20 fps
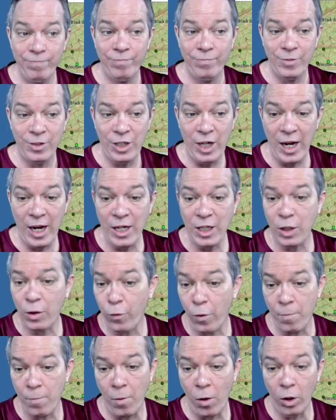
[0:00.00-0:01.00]
chances
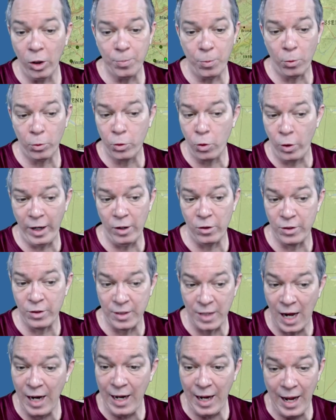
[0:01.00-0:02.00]
for multiple tornadoes,
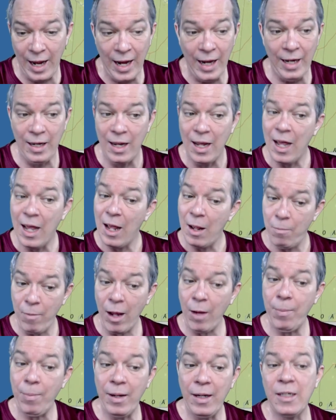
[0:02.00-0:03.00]
not 8,
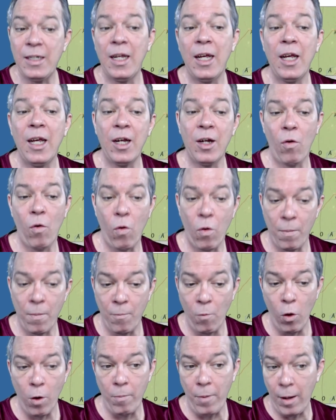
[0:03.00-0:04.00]
maybe 10 or
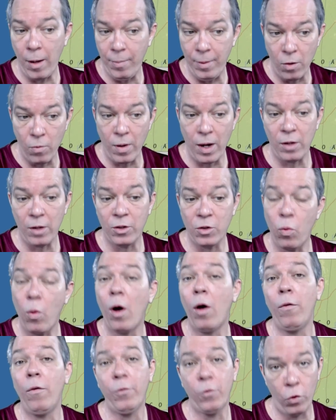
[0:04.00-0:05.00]
more, maybe around
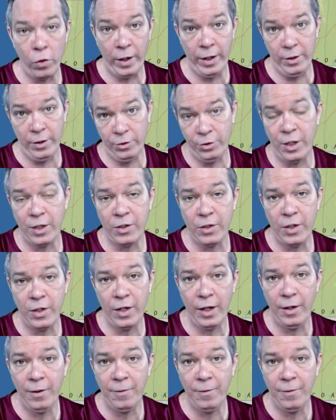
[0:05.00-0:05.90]
12 tornadoes yesterday.